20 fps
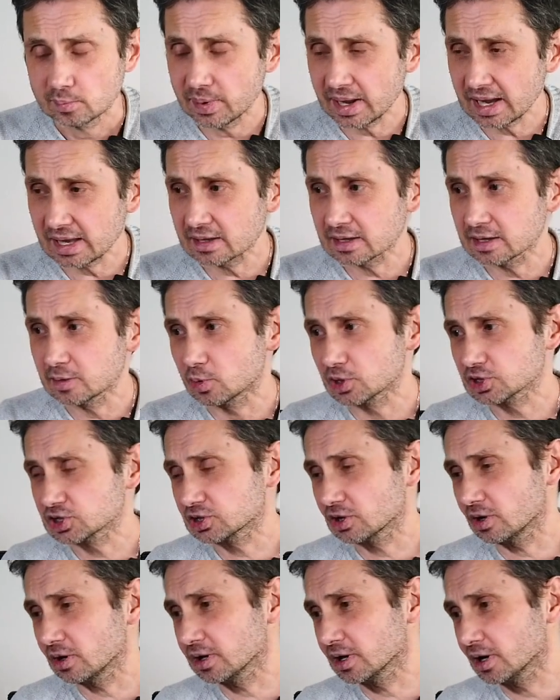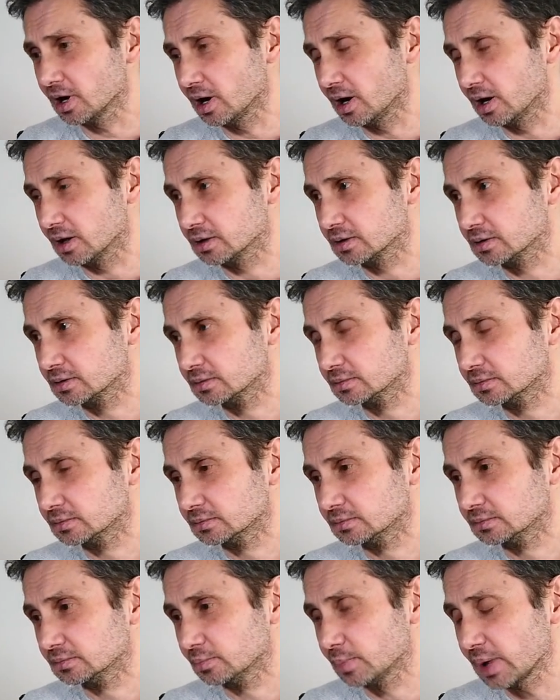Bailey, what's going on?
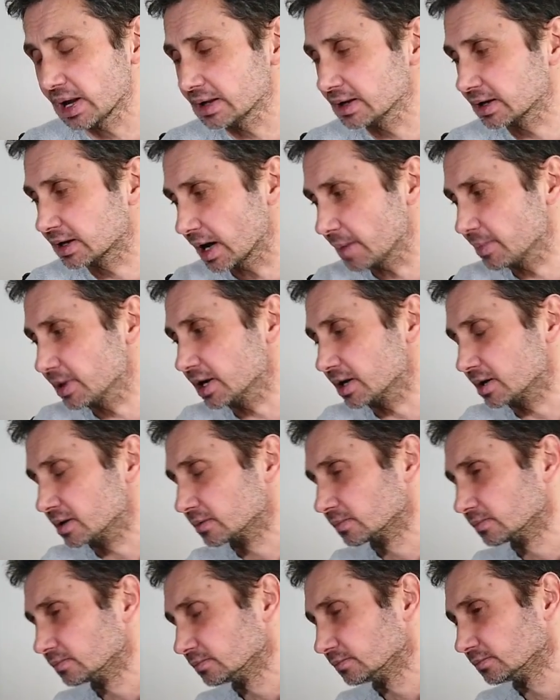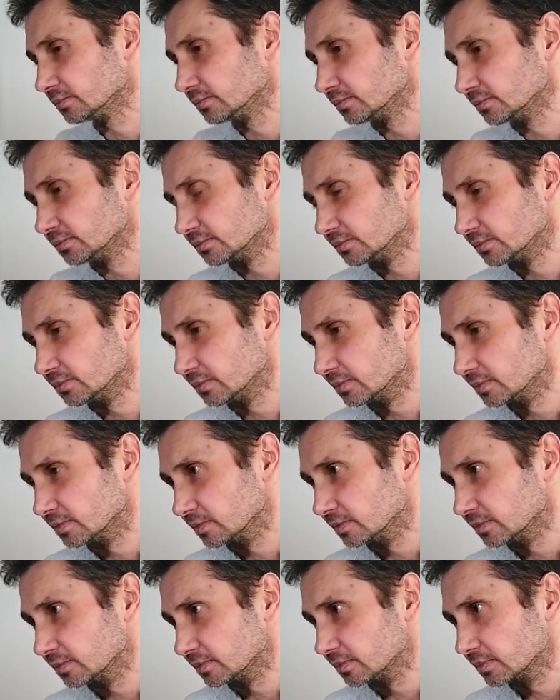Bailey, come here.
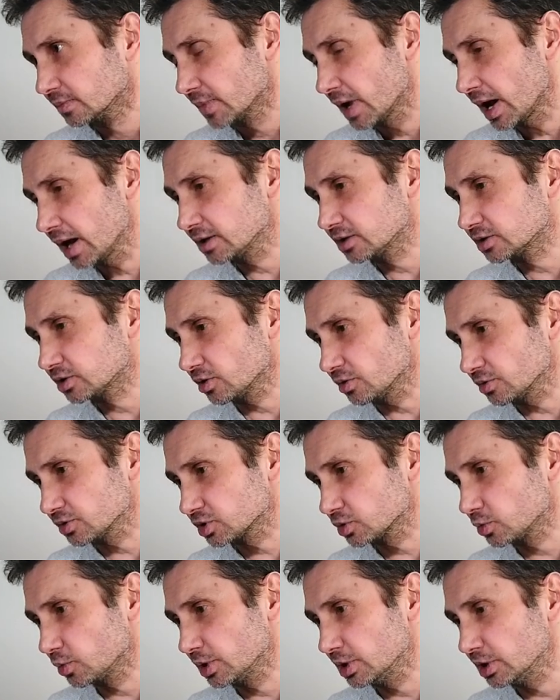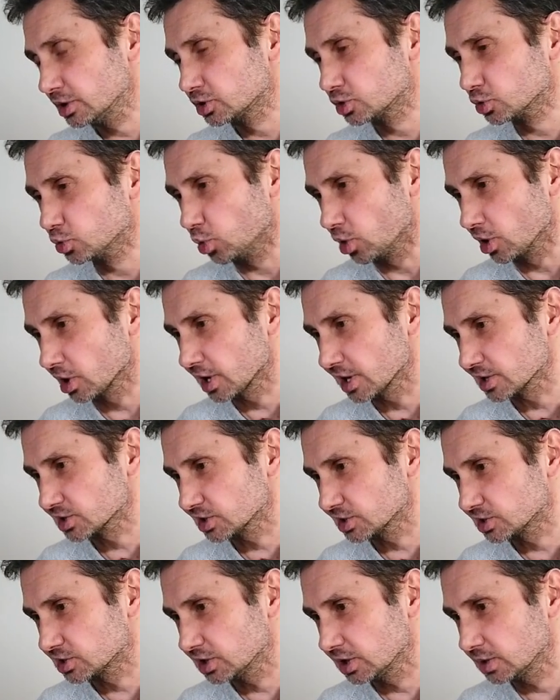I told you we need to work
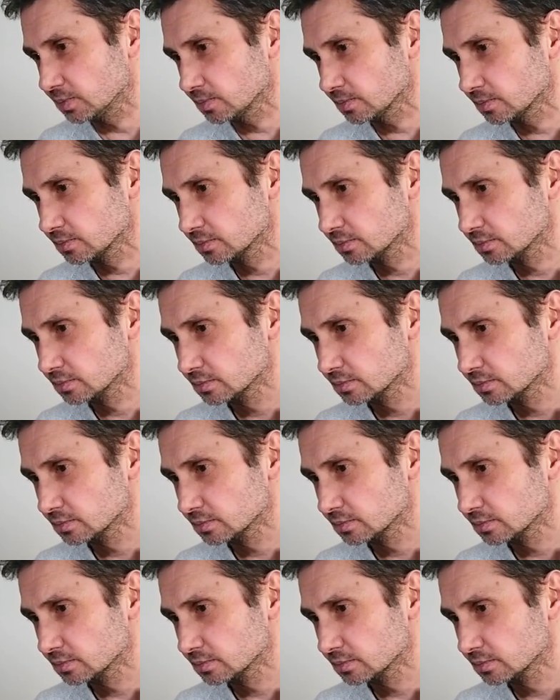as a team.